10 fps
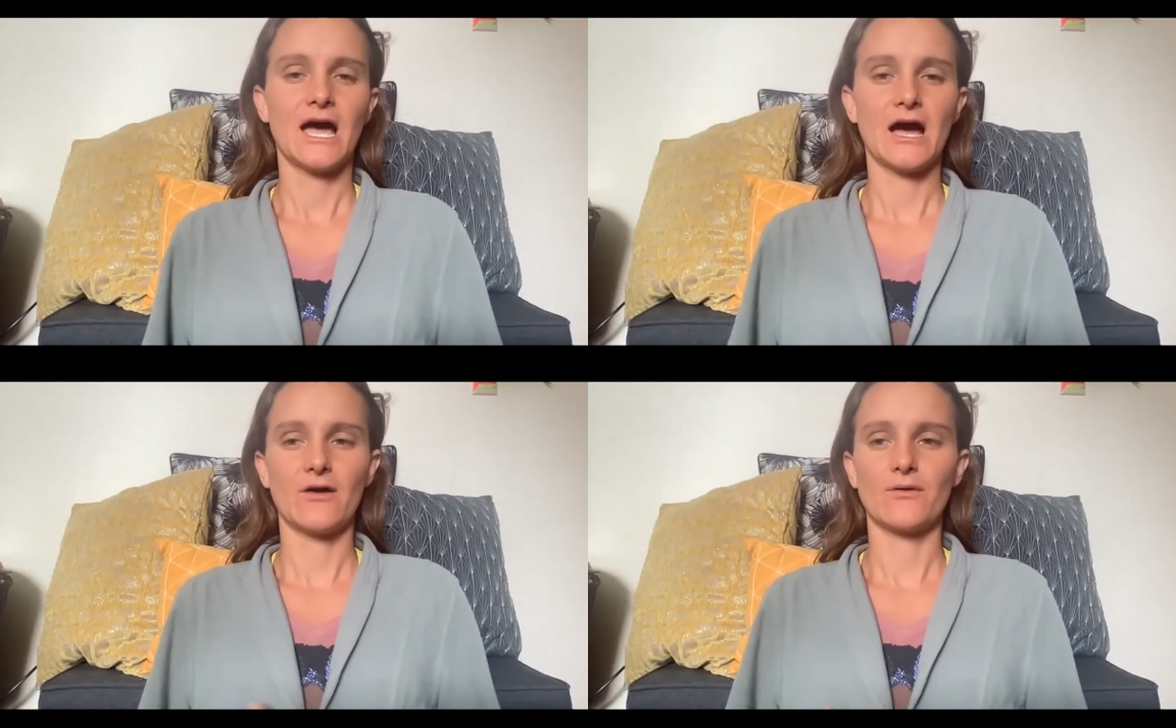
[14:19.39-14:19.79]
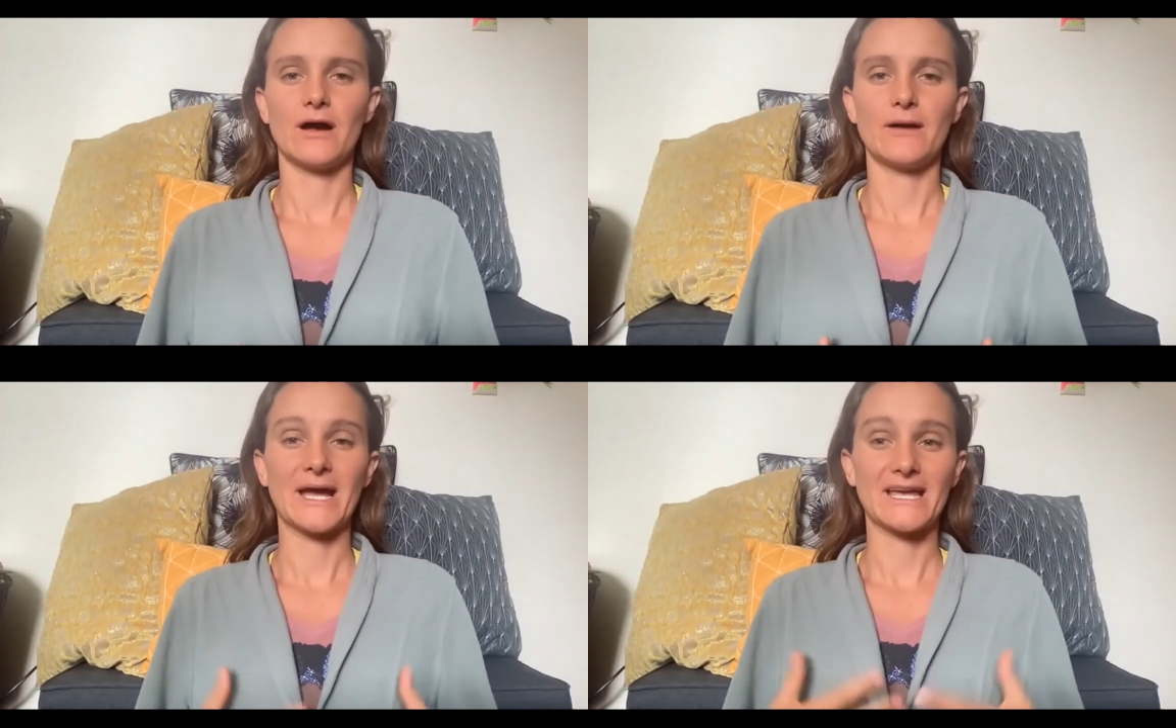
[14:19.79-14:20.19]
how
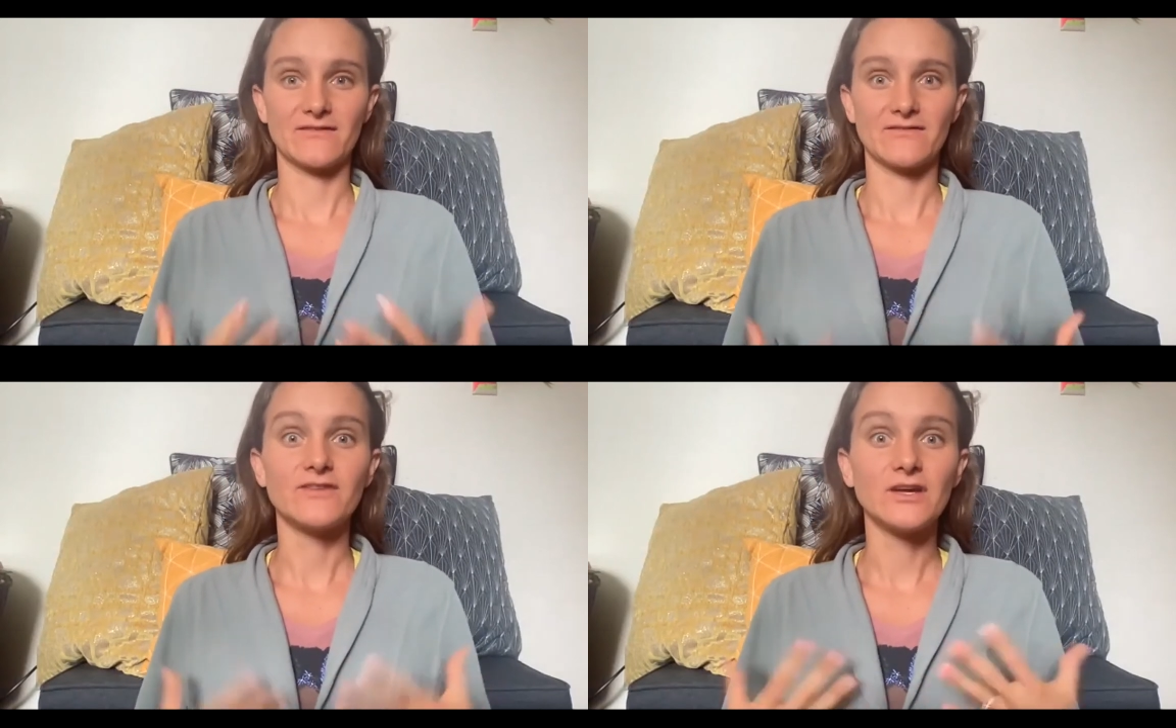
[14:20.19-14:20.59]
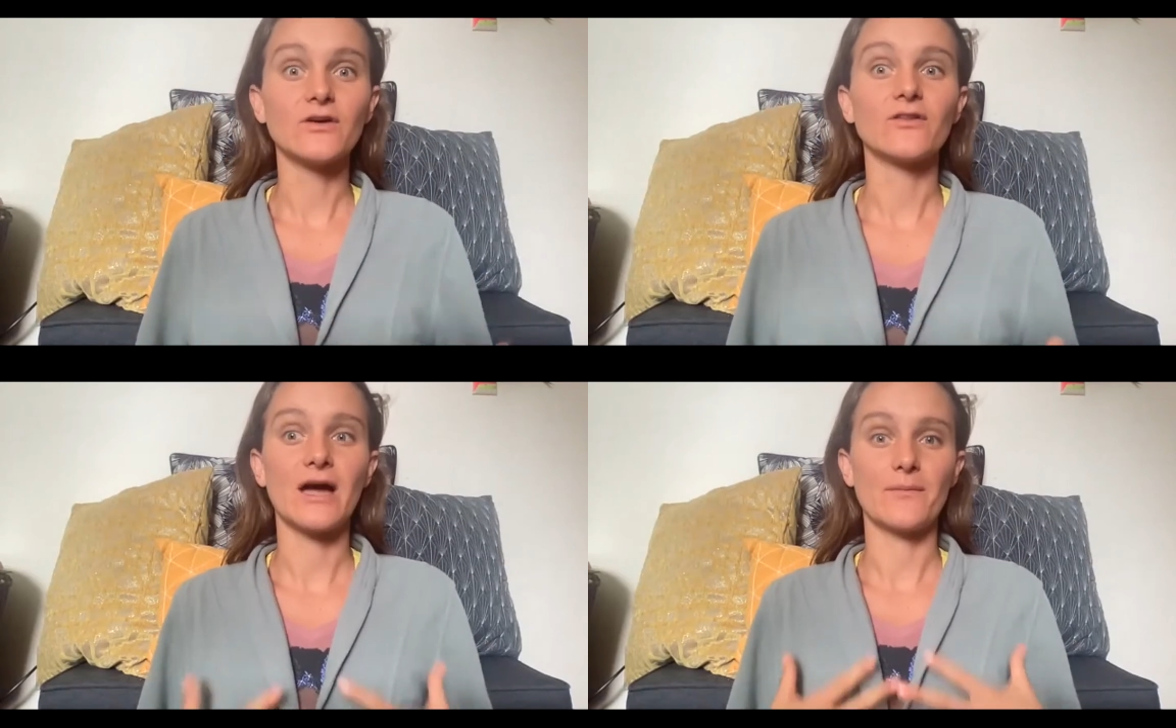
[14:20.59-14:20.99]
I can
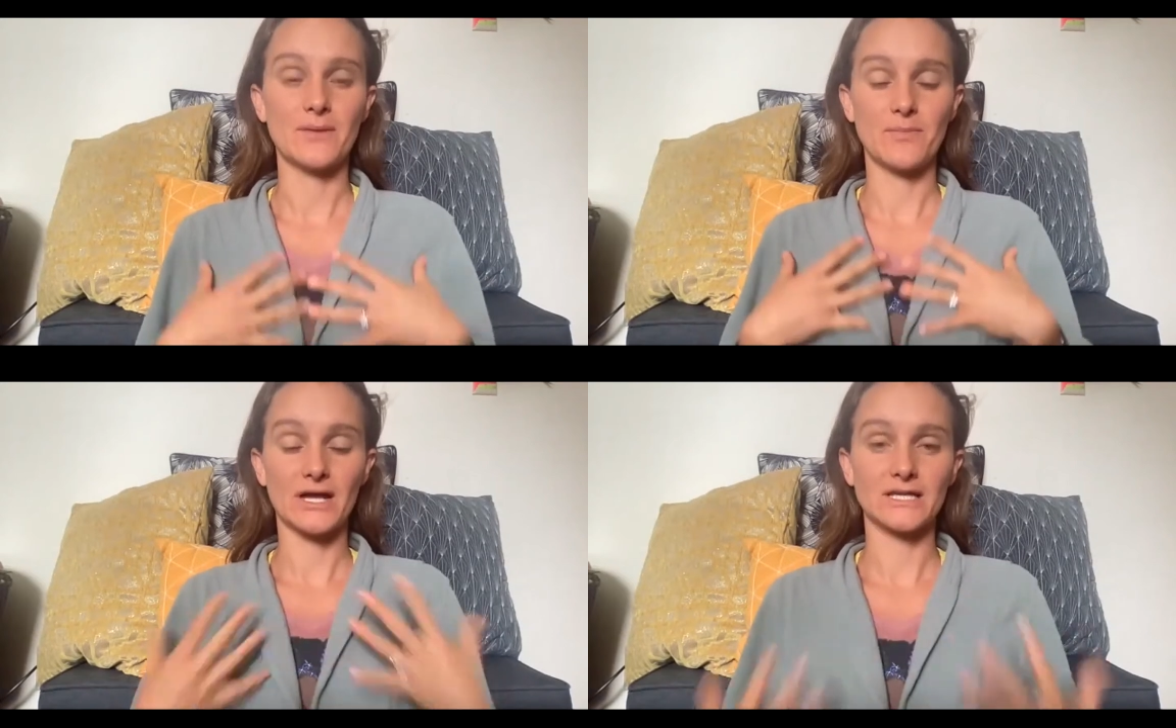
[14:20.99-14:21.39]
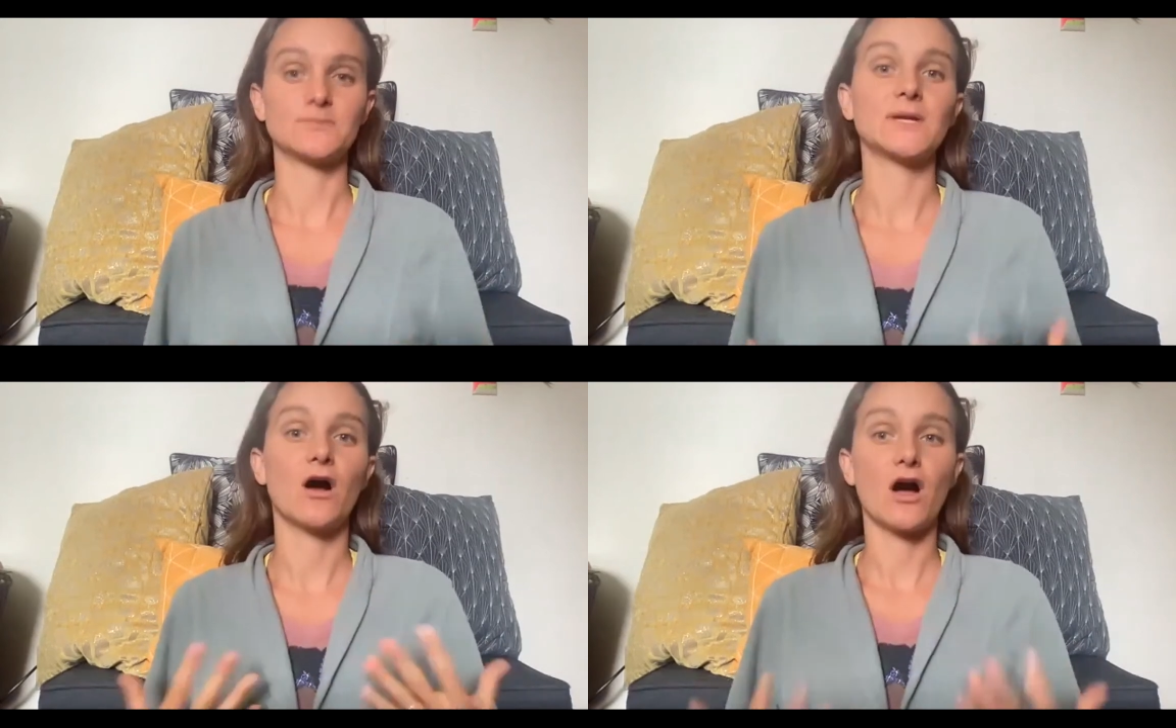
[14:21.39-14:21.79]
feel that my body is being